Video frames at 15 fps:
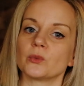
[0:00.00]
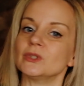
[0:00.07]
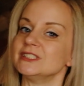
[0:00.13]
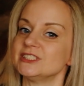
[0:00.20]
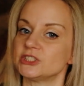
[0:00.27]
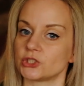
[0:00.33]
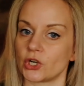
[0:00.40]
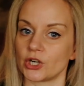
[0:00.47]
we'll
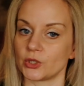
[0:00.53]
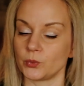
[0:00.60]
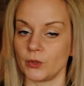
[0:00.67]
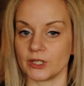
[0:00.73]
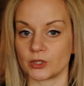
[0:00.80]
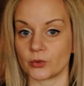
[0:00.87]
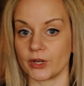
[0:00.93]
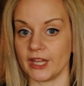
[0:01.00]
start
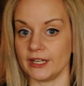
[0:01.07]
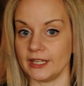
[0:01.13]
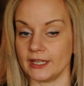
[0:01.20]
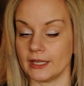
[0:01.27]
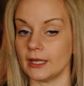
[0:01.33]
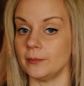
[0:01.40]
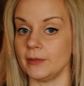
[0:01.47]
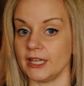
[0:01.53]
when
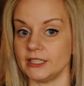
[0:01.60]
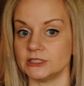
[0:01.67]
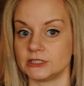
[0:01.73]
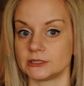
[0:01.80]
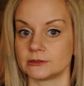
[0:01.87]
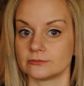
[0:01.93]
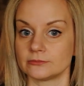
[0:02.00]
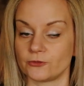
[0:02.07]
creating a
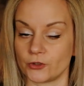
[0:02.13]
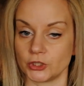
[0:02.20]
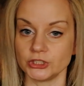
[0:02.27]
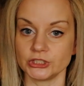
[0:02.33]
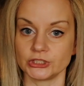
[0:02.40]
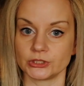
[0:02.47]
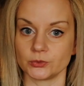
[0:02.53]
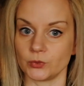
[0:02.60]
mage.
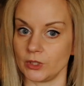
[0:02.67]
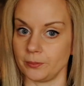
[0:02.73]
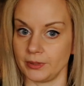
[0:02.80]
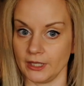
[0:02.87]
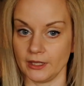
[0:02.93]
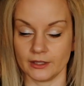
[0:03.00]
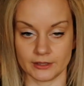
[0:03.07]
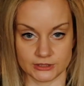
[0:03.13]
First, we'll
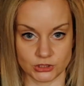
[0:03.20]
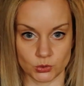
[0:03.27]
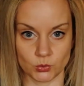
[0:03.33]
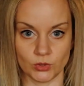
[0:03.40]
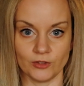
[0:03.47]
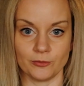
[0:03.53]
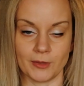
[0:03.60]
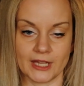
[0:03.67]
pick the
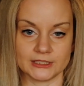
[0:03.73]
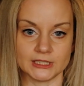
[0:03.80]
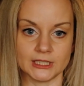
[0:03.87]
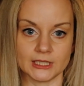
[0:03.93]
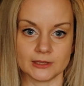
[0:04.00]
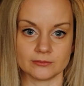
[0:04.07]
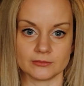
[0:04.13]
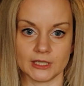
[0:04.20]
school of magic.
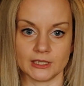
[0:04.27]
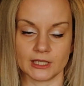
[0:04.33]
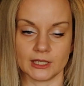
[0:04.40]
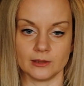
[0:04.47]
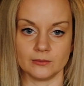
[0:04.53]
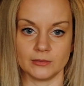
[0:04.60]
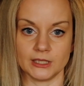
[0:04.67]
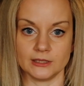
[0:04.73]
It
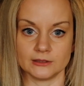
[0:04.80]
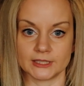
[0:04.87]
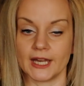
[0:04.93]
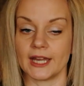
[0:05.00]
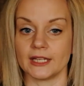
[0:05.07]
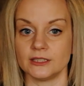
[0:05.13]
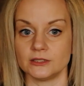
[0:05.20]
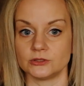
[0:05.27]
can be
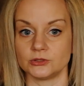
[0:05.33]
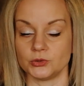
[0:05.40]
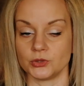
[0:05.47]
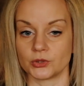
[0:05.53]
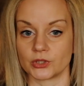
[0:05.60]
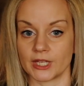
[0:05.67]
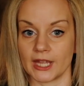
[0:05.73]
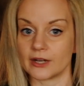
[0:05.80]
tied to
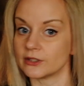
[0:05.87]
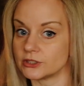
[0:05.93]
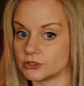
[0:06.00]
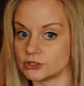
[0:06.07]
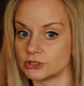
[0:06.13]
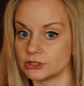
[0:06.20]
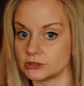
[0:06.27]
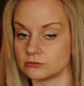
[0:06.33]
your character's